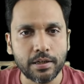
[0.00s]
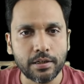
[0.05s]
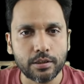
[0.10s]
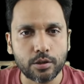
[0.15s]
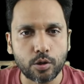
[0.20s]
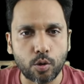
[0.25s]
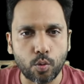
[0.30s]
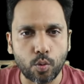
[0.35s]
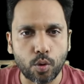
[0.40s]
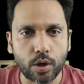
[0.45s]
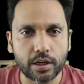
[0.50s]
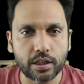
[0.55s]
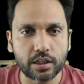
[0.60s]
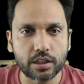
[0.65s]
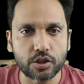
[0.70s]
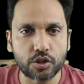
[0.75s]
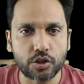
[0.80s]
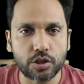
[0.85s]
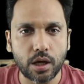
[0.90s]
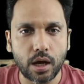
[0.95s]
So, what
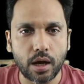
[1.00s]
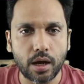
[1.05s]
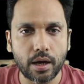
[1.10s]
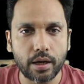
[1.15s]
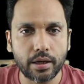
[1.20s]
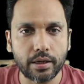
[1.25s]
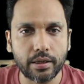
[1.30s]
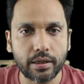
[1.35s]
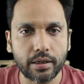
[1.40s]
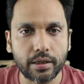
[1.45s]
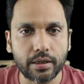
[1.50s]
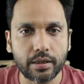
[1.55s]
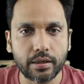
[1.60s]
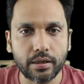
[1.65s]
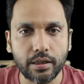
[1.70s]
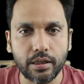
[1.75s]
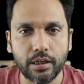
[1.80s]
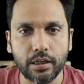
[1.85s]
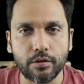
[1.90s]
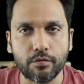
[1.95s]
is
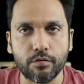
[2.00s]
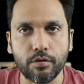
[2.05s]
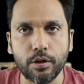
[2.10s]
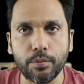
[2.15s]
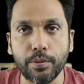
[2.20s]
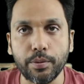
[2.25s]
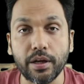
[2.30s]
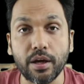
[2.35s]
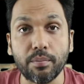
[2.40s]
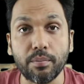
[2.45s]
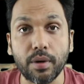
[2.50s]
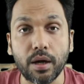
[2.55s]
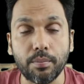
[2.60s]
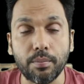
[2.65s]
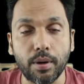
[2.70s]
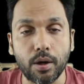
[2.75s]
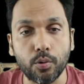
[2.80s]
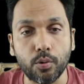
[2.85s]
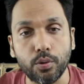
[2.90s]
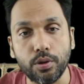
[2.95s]
ionic equilibrium
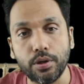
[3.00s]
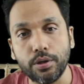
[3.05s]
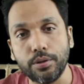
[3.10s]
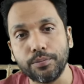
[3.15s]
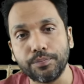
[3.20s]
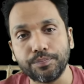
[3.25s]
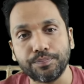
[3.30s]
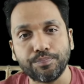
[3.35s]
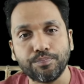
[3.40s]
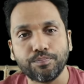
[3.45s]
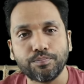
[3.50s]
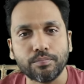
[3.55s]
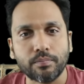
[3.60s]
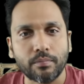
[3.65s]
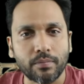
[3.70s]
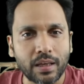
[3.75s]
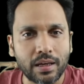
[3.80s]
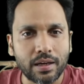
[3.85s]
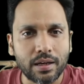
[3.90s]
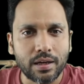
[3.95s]
about?
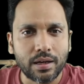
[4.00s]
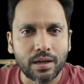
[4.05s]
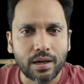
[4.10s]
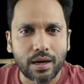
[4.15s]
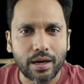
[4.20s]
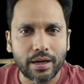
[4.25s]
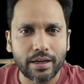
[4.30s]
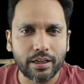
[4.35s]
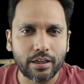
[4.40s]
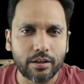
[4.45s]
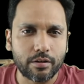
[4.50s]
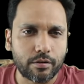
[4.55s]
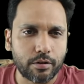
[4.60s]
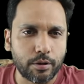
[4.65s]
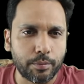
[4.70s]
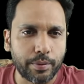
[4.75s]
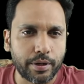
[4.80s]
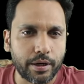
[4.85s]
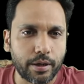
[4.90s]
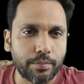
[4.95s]
Ionic
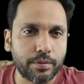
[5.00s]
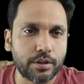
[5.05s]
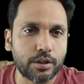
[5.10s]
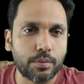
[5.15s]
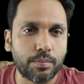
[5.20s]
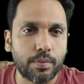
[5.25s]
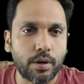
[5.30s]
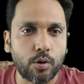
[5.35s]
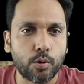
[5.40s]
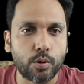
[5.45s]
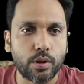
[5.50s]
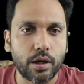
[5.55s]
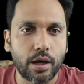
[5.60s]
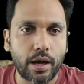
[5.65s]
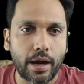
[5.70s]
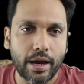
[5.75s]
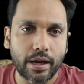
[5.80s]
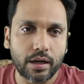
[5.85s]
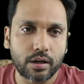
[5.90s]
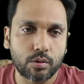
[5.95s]
equilibrium is about
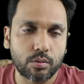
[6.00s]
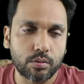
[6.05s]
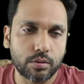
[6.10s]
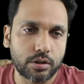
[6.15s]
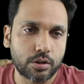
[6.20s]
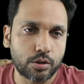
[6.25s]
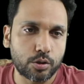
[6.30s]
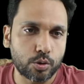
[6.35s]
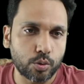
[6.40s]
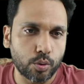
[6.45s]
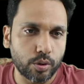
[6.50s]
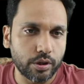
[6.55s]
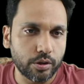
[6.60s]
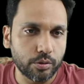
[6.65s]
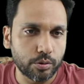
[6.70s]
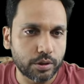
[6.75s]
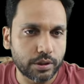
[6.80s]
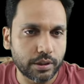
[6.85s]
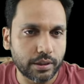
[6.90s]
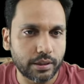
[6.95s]
aqueous
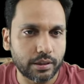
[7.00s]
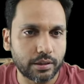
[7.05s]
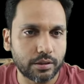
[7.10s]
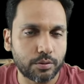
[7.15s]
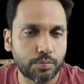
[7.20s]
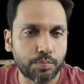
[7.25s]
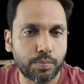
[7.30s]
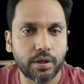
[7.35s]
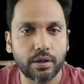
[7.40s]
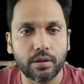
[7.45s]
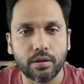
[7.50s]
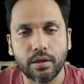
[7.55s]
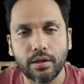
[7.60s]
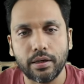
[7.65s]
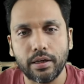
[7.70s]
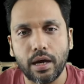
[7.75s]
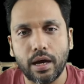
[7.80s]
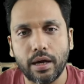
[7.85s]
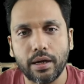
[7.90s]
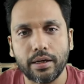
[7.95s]
solutions,
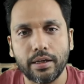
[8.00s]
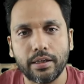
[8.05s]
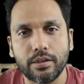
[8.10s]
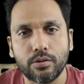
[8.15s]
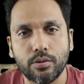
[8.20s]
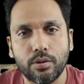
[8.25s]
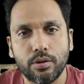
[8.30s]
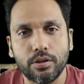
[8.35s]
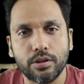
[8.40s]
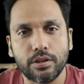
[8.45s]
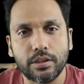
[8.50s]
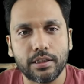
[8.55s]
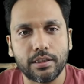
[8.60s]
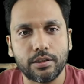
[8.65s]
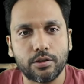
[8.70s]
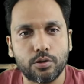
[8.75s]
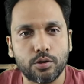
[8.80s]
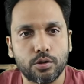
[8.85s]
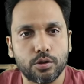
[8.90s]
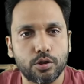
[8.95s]
particularly ionic
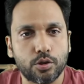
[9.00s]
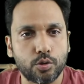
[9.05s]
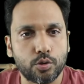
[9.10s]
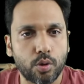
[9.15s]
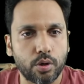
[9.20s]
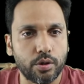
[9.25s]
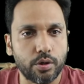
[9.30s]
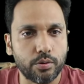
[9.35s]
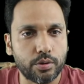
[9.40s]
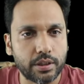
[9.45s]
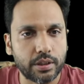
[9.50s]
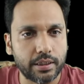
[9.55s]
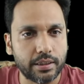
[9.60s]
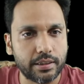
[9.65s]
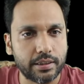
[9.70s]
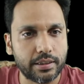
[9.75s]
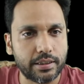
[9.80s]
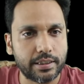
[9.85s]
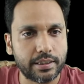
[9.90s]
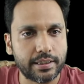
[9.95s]
solutions. So,
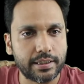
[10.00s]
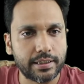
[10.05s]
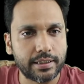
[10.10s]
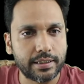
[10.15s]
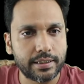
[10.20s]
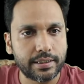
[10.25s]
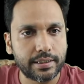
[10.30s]
solutions